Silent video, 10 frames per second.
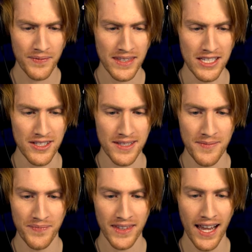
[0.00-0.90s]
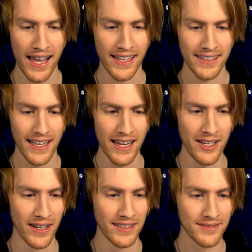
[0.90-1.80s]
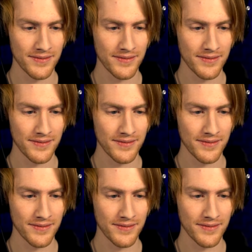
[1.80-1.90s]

Oh, hey. Are these, hey, these how you doing? guys?